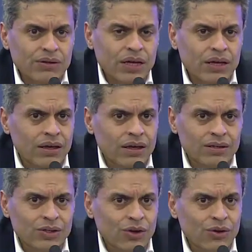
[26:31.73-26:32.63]
Uh,
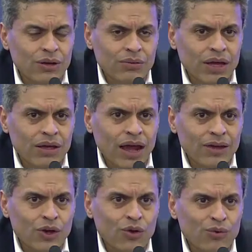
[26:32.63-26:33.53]
you know, I
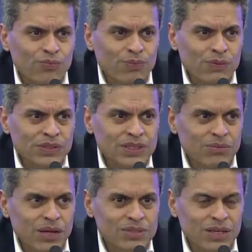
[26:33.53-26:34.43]
know people
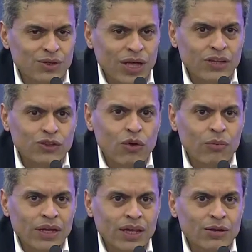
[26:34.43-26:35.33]
sometimes say you can't throw
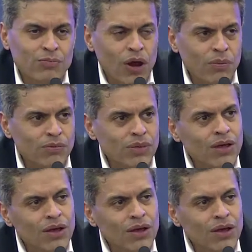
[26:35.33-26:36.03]
money at a problem.